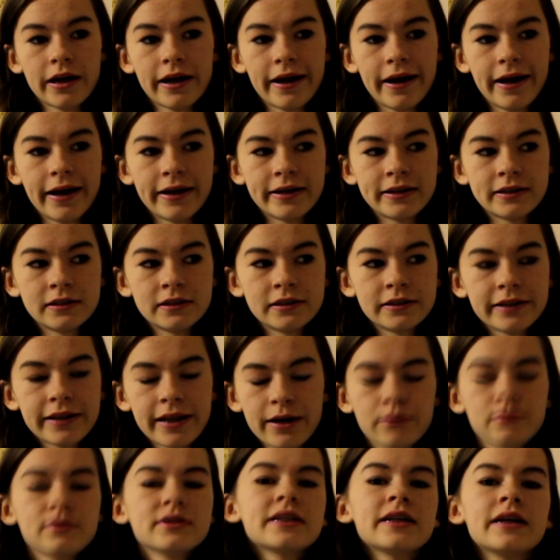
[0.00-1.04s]
And
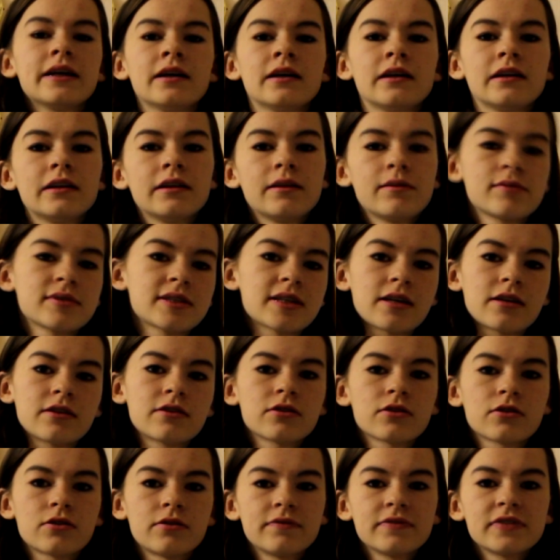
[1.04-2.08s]
that was it. That was the end of
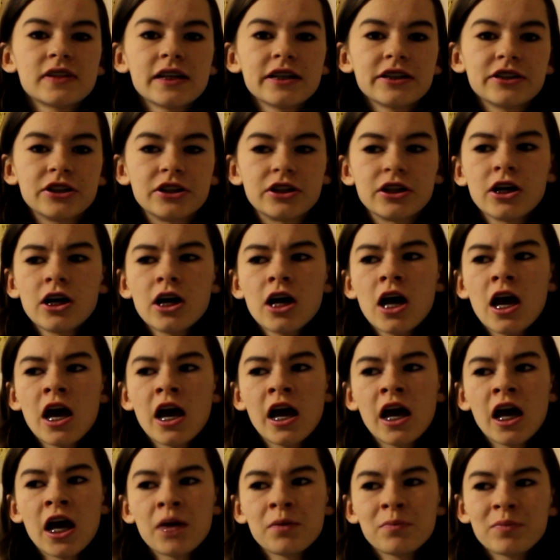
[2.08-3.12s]
the conversation.
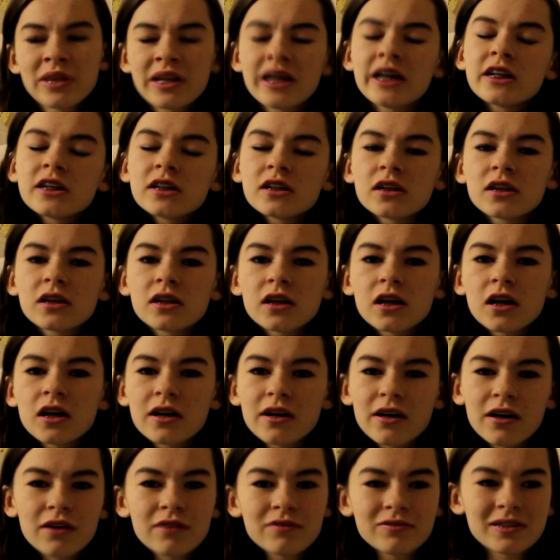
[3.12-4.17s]
But then
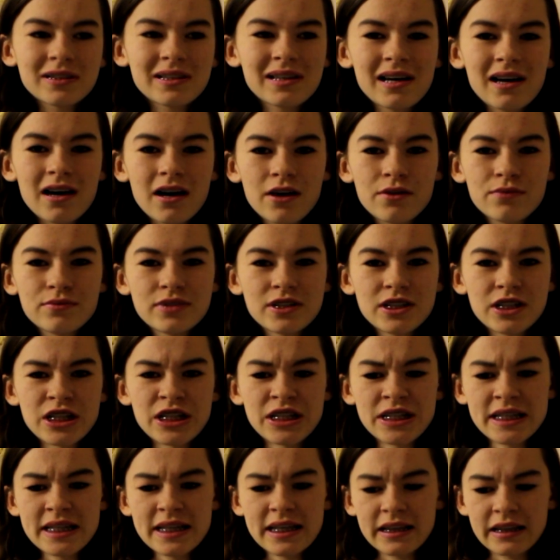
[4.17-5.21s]
after that I was
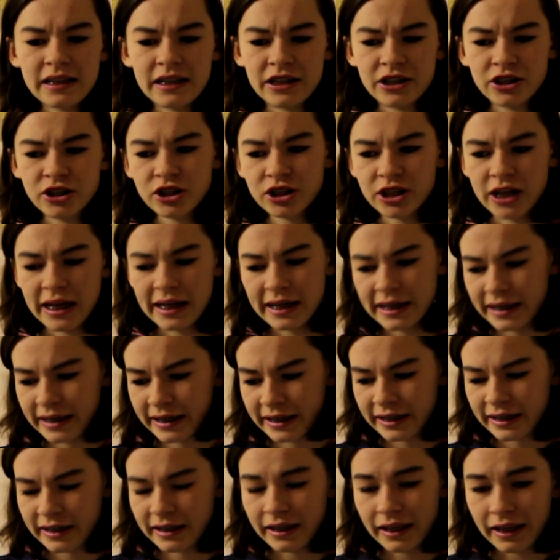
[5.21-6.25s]
just sitting there
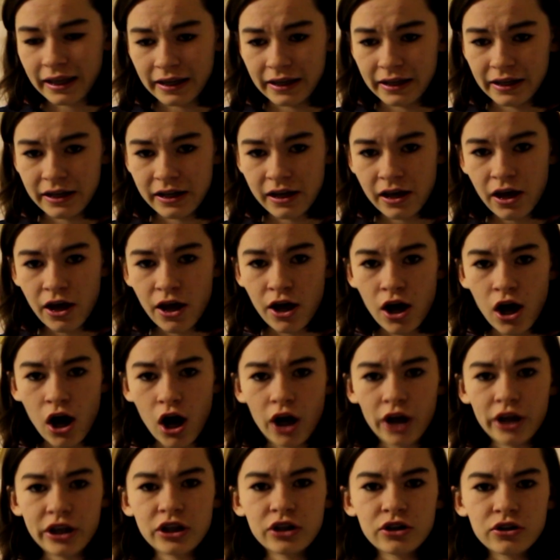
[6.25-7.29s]
shaking and
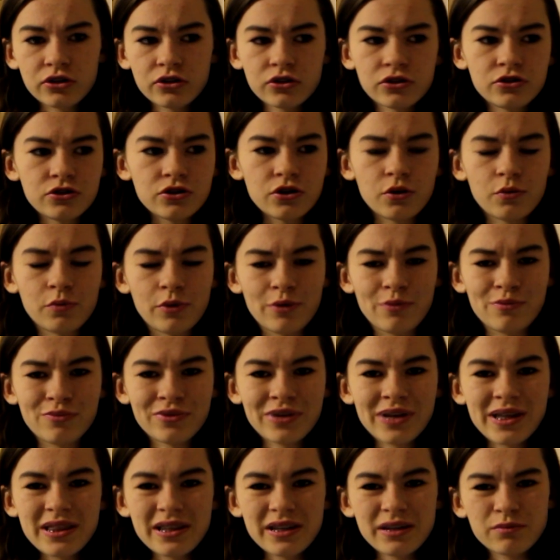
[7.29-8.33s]
I couldn't control my
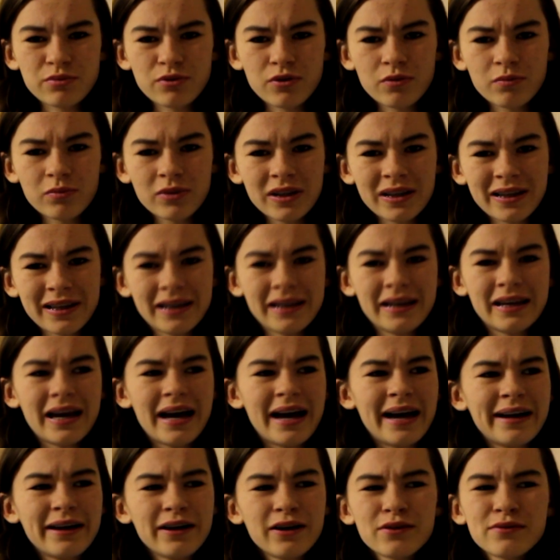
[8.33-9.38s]
breathing properly
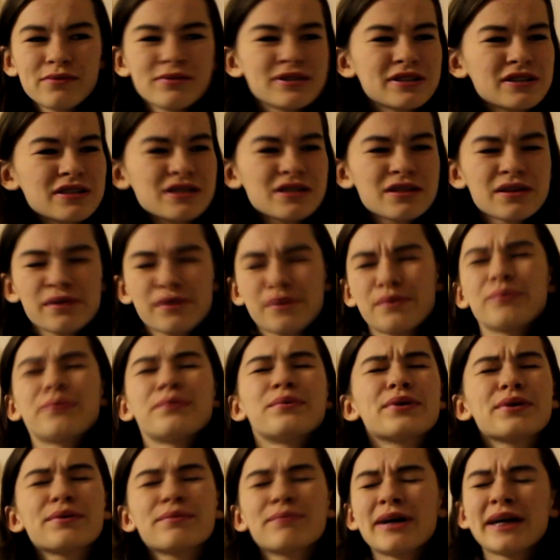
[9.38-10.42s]
and I was just like,
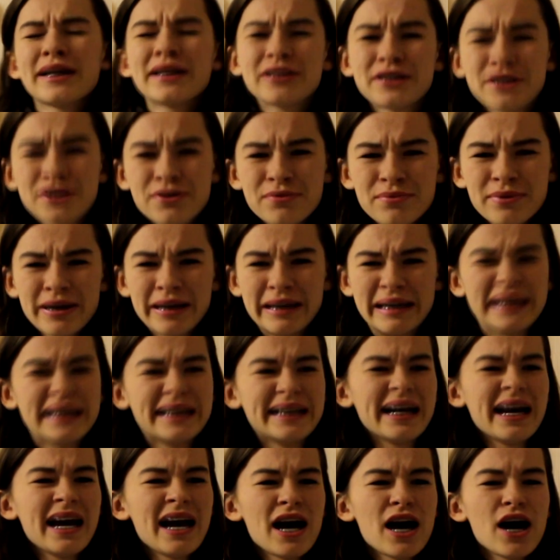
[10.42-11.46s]
what am I doing?
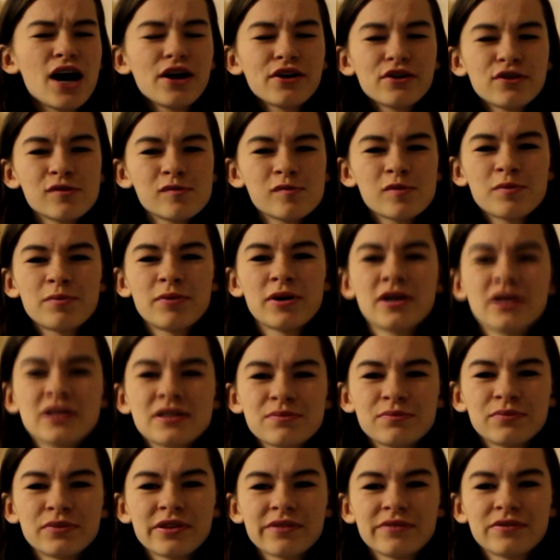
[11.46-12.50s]
A normal
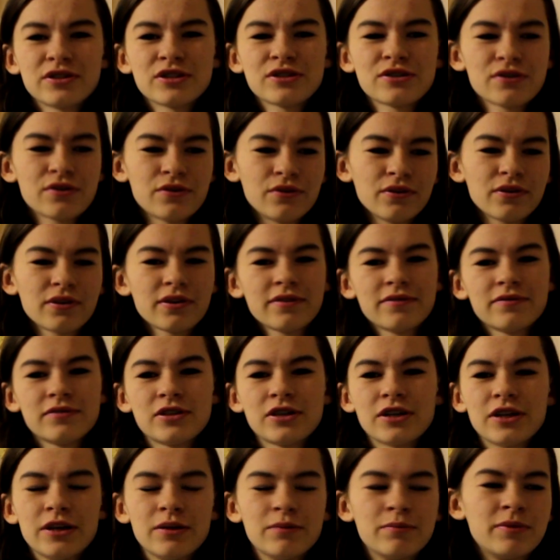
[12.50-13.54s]
person would have just gone over to
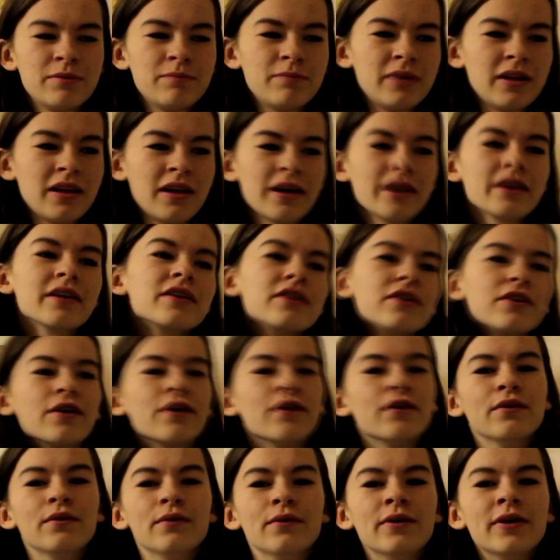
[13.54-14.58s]
him and been like,
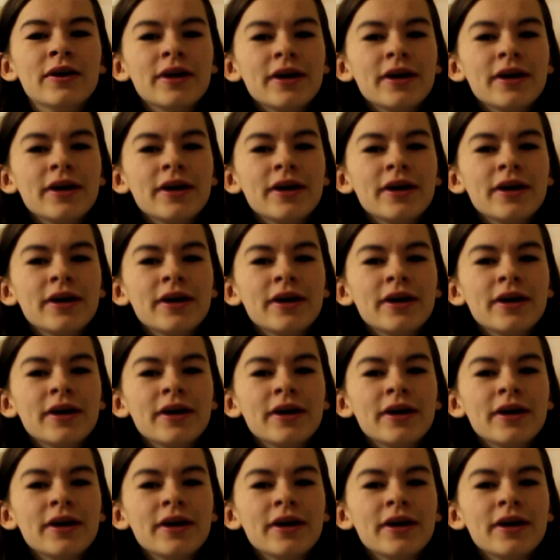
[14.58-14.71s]
yo,